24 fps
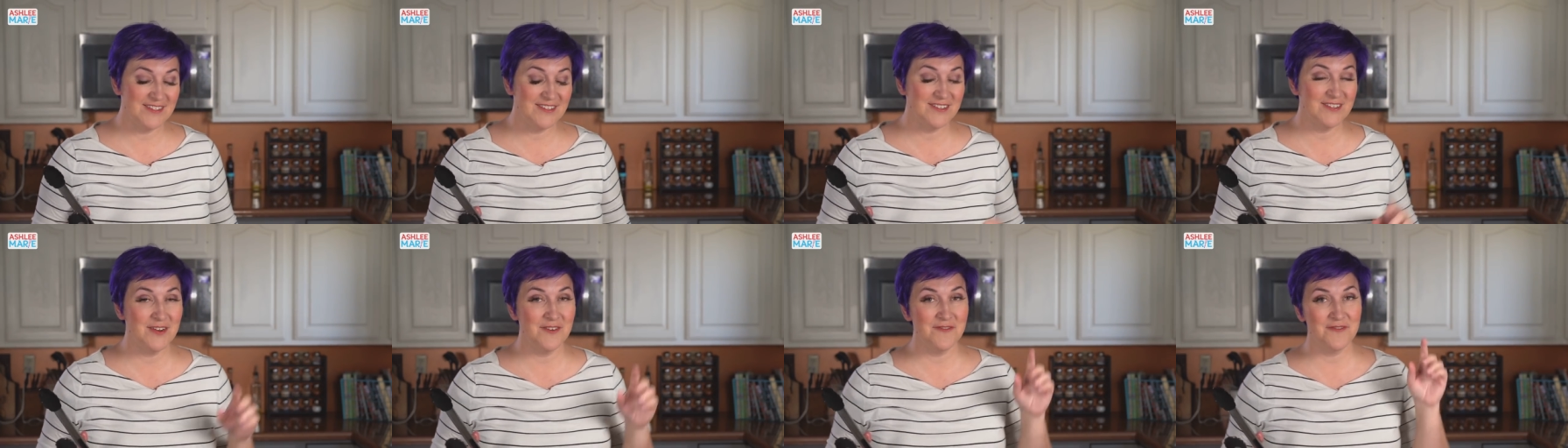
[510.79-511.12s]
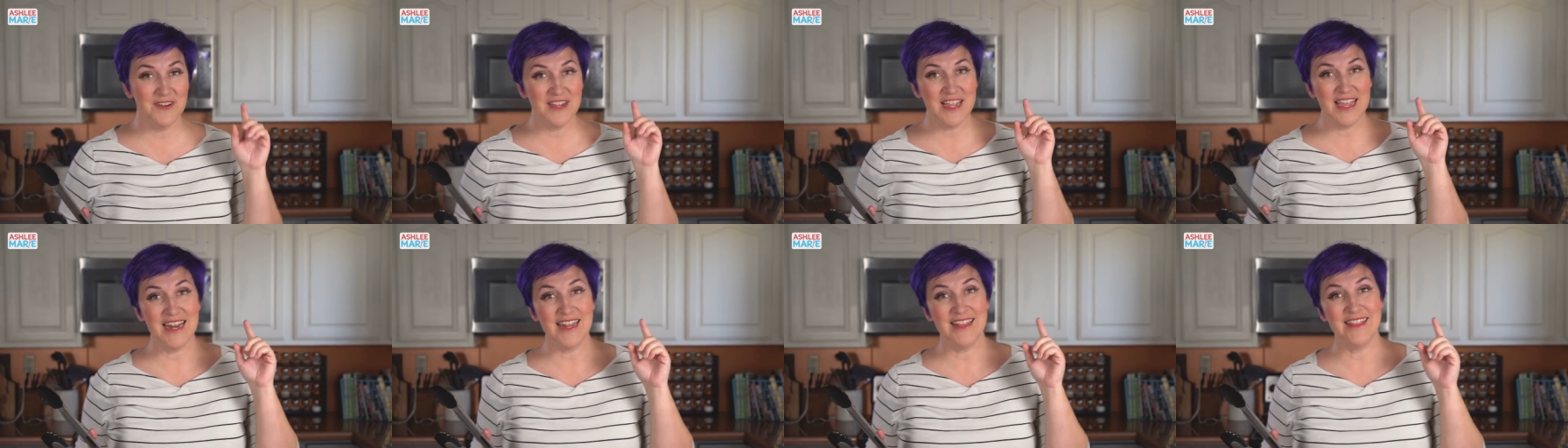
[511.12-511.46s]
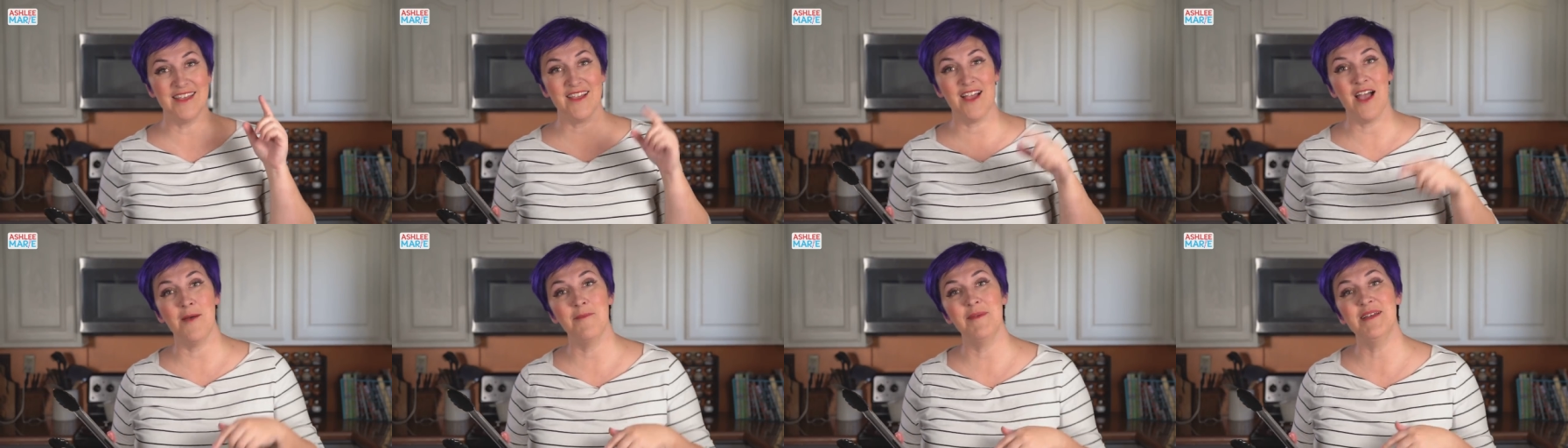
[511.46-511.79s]
So don't forget in
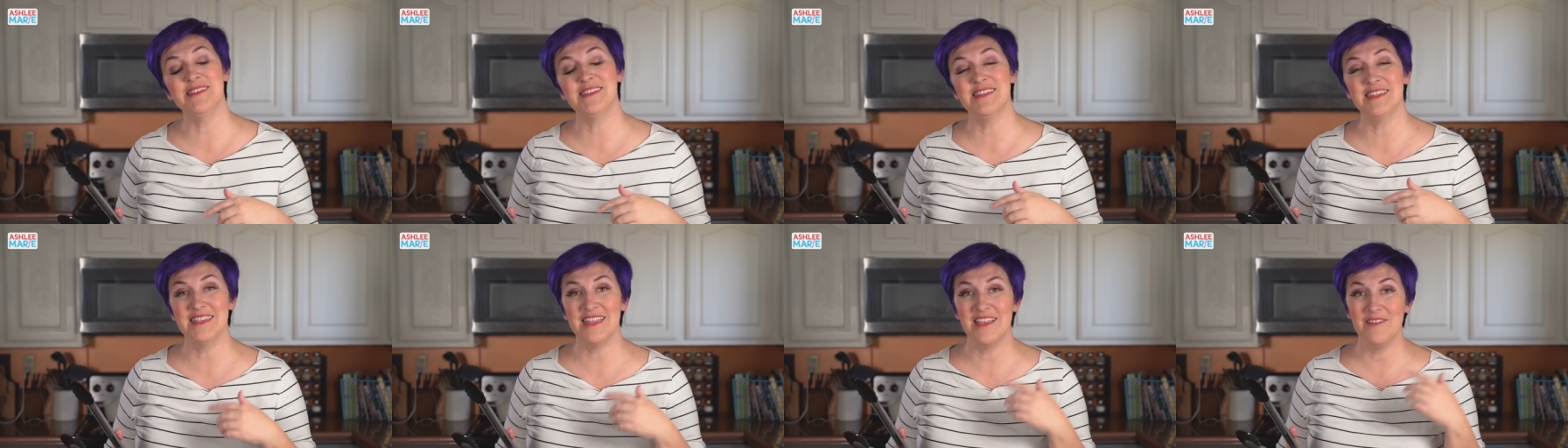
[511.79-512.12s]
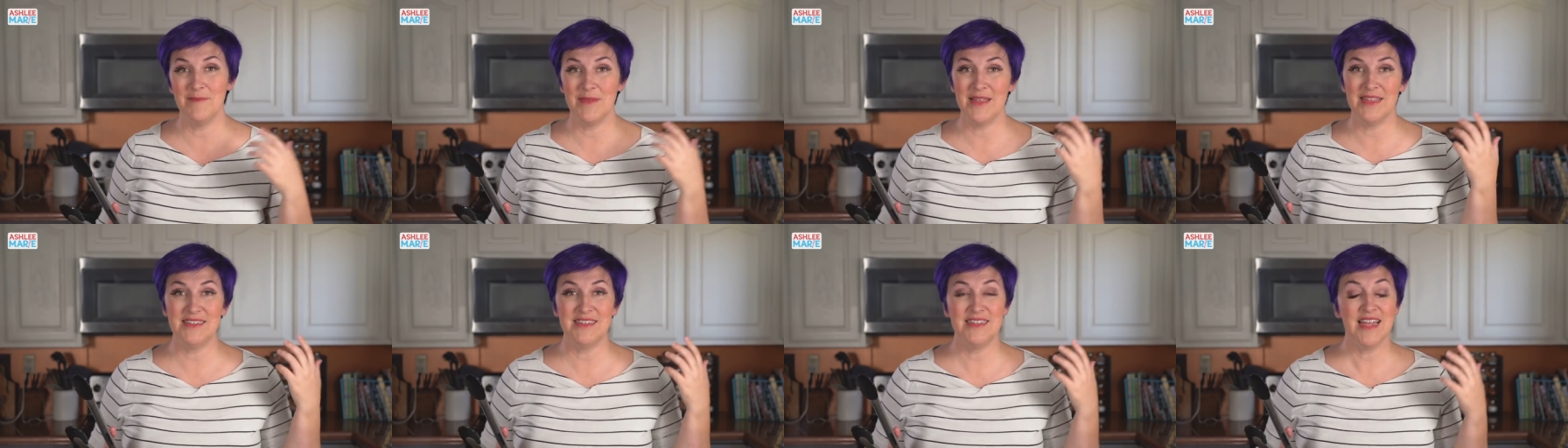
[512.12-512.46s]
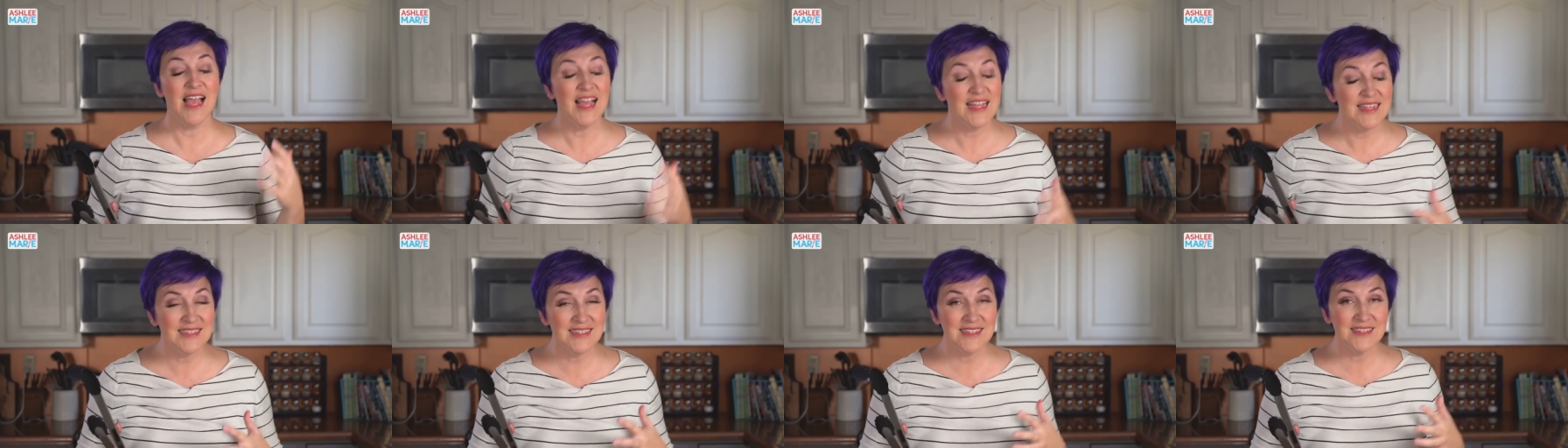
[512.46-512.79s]
the comments to leave me
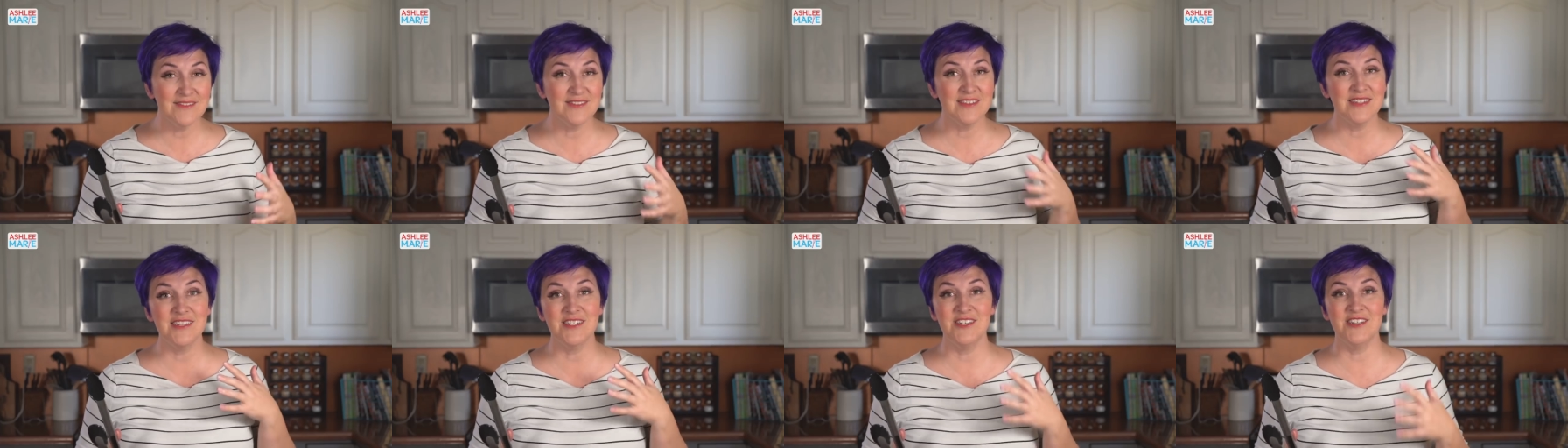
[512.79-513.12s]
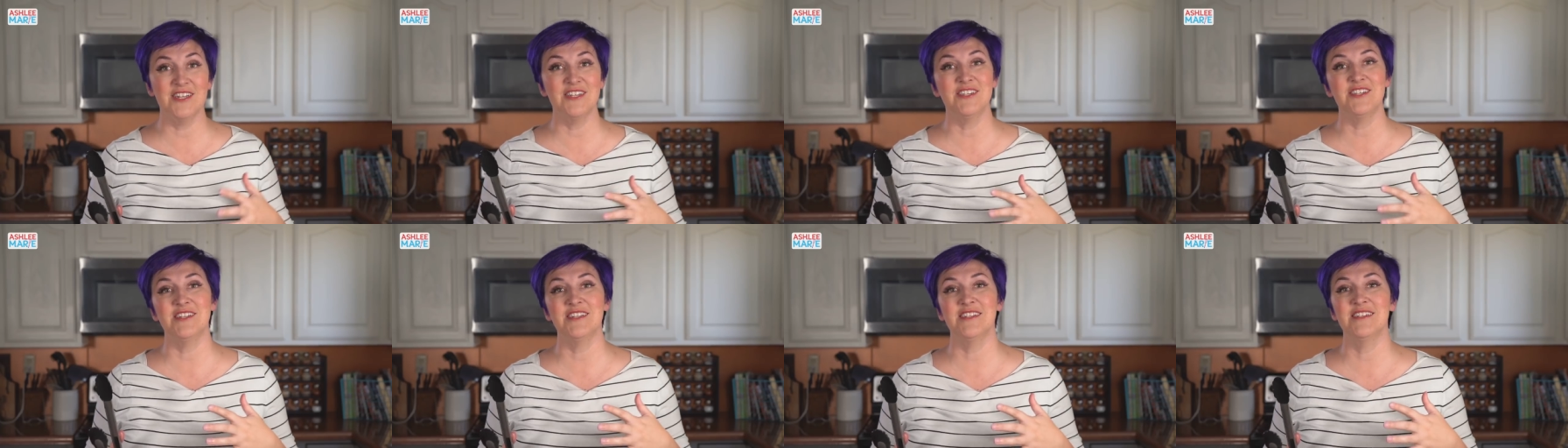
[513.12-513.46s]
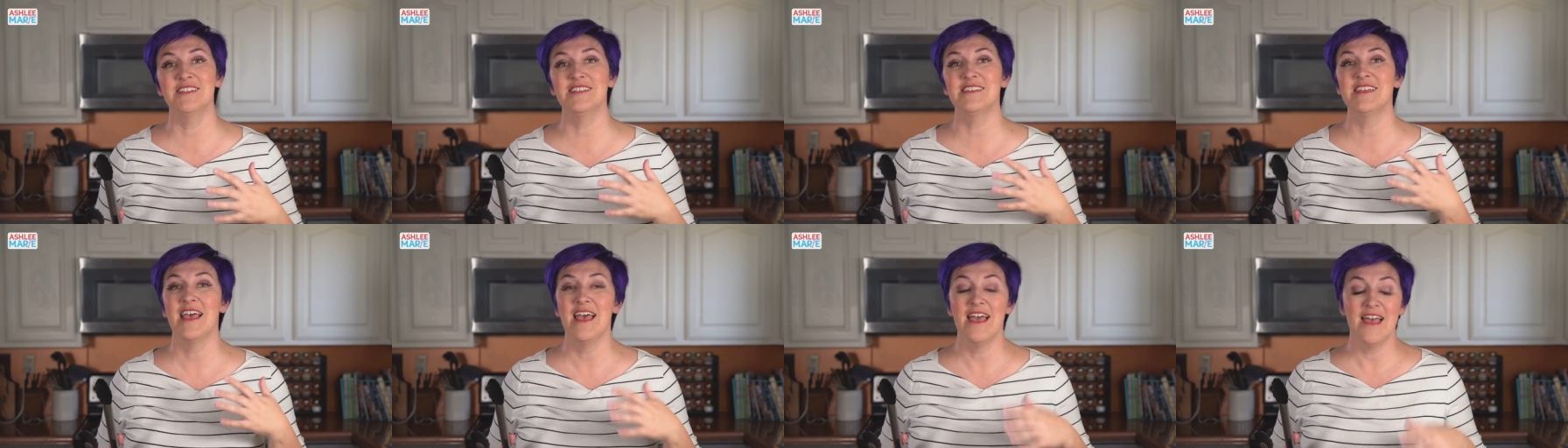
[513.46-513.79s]
tons of
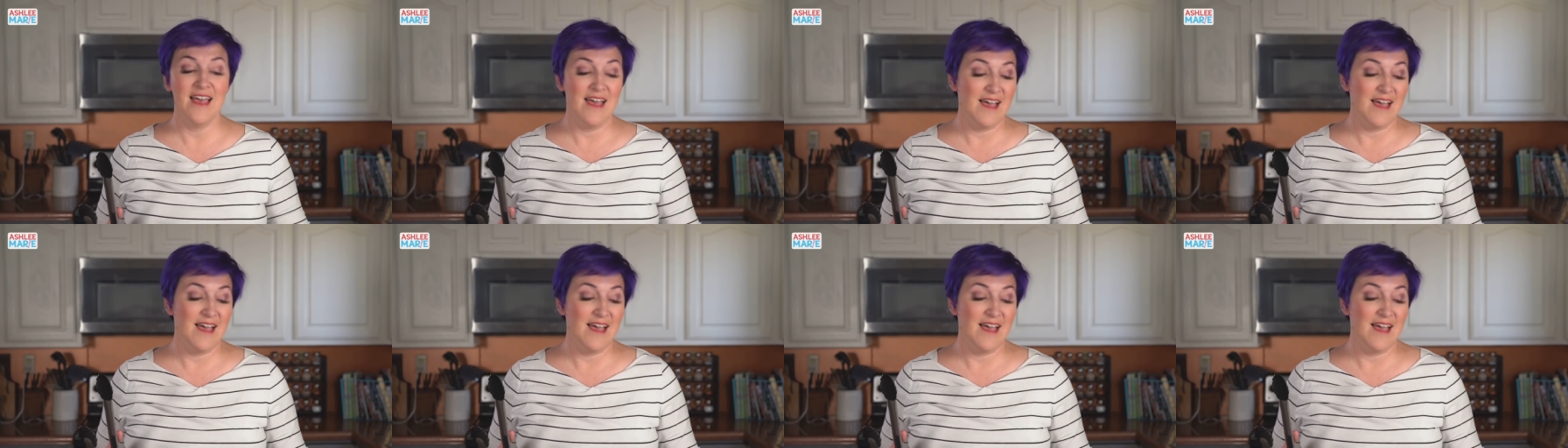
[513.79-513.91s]
suggestions